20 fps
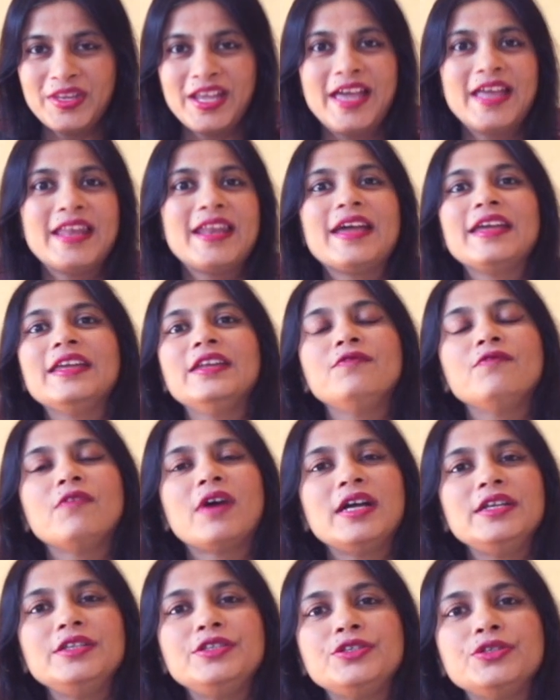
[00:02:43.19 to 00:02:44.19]
and I
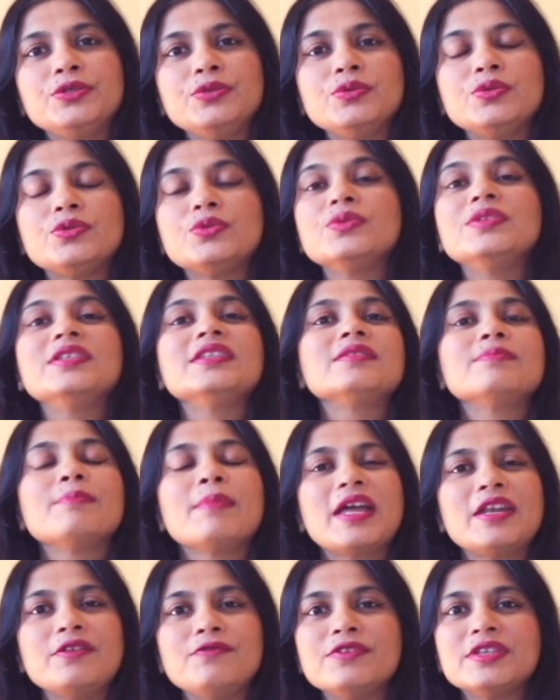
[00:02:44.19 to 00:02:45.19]
invite you to this
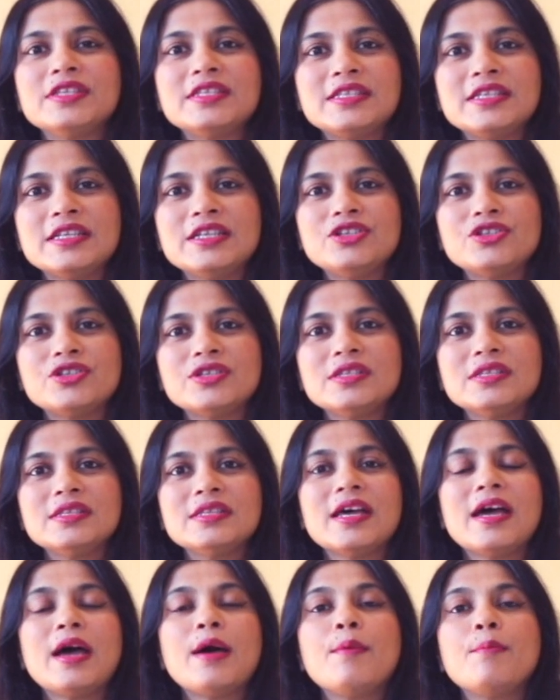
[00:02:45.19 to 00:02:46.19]

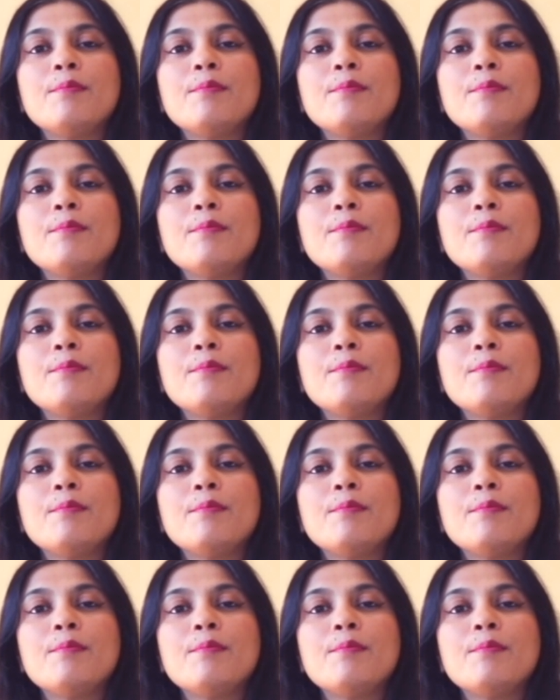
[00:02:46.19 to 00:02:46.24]
manifestation